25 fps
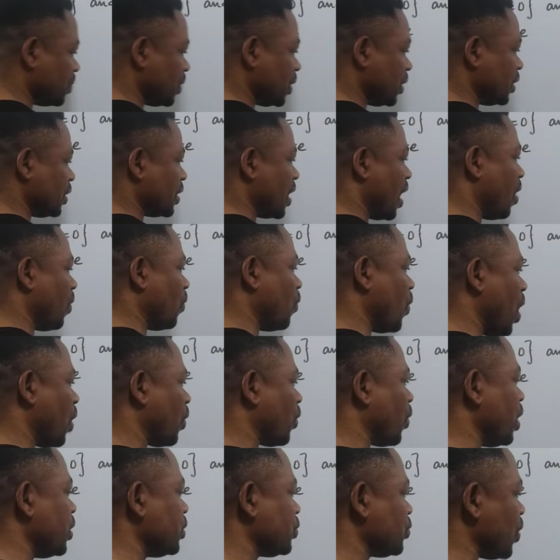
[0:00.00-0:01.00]
me? Now, we are
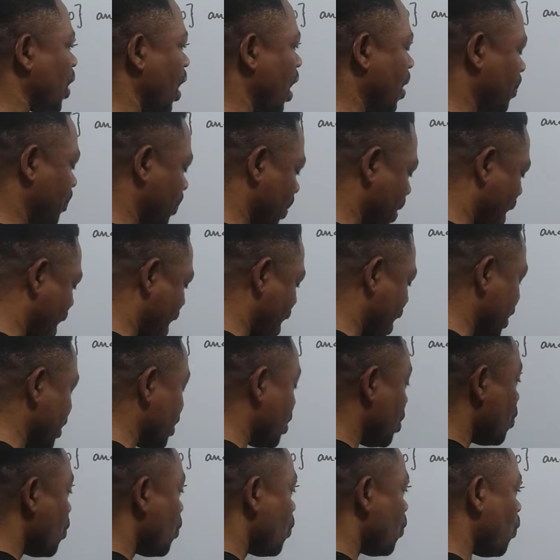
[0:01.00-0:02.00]
going to apply
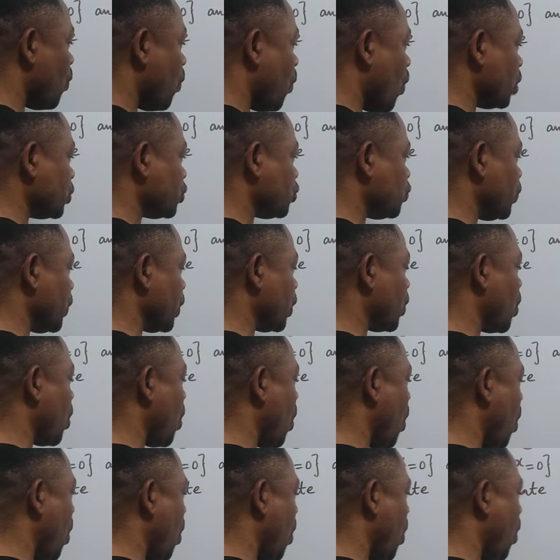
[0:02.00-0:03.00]
what we
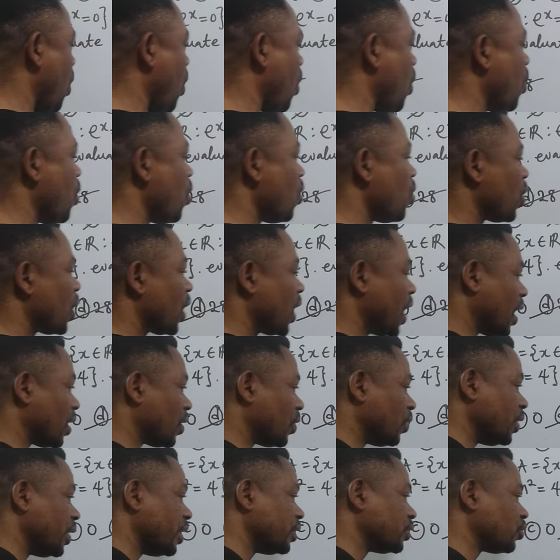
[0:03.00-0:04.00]
call
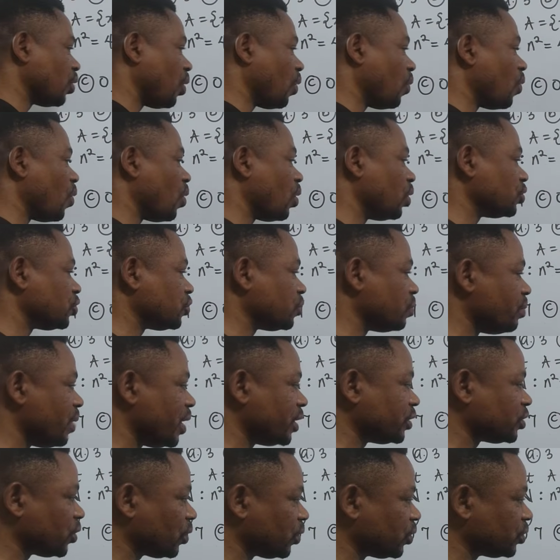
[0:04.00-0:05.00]
calculator what
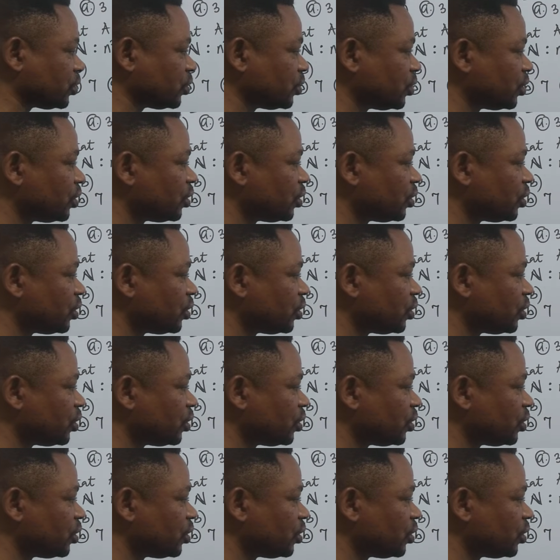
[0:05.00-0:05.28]
method.